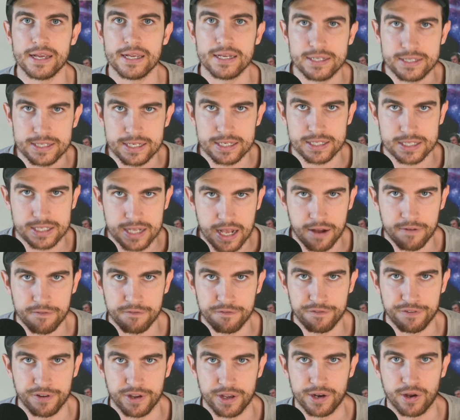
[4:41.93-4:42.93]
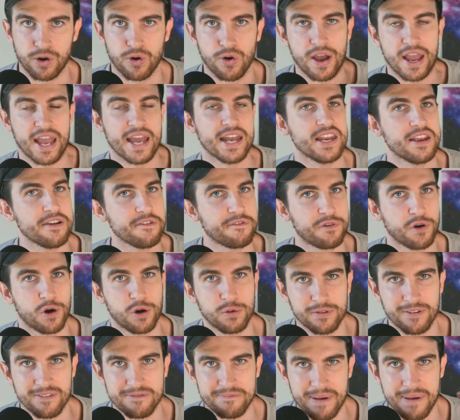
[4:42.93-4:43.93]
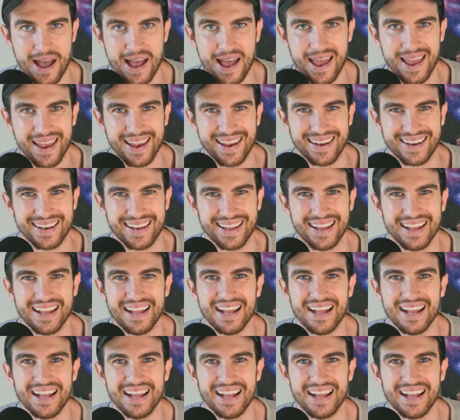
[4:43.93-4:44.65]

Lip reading: discomfort or any form of pain,